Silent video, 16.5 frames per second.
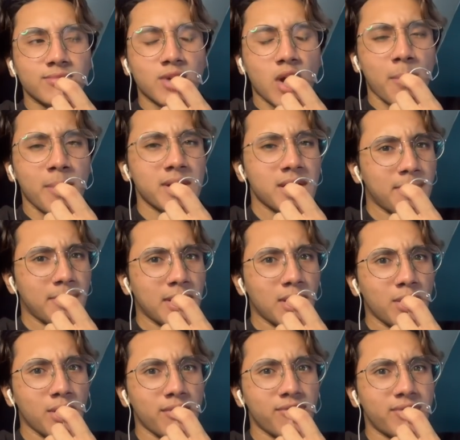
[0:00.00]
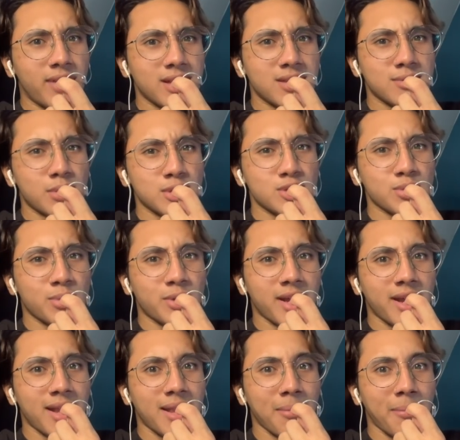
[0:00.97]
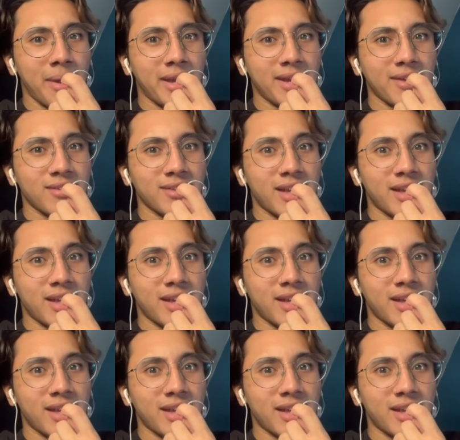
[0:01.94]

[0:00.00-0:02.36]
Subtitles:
comment down below if that's what you want, and I'll make it